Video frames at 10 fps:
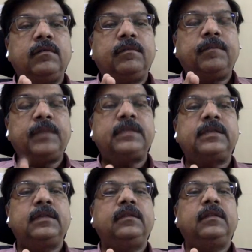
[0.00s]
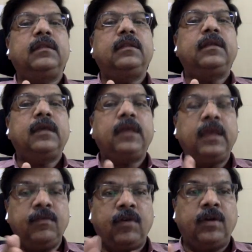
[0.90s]
person
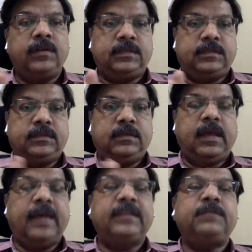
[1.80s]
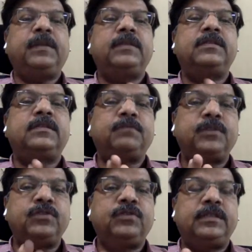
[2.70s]
he wants, as per his
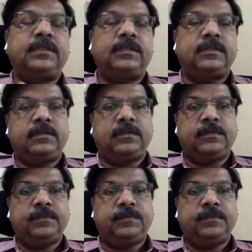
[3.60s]
prejudices.